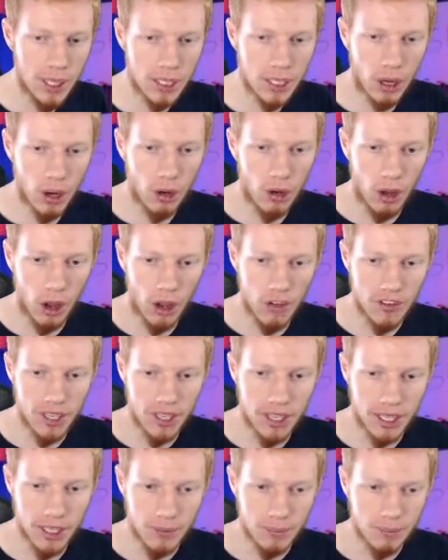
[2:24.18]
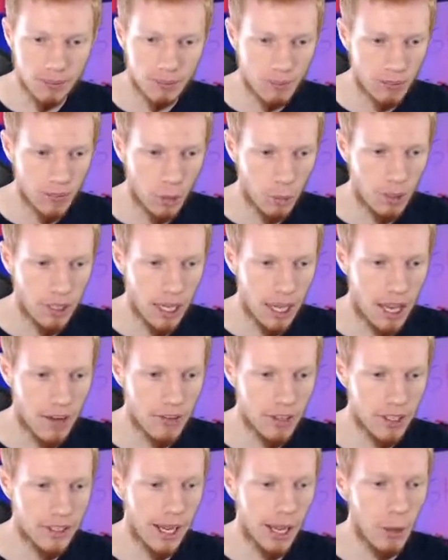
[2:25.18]
go over here, we
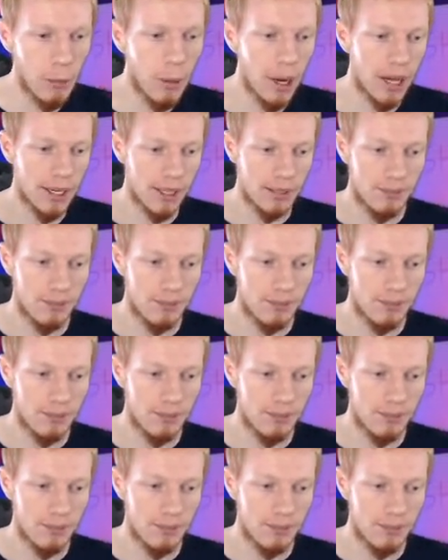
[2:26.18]
have Nail Biter.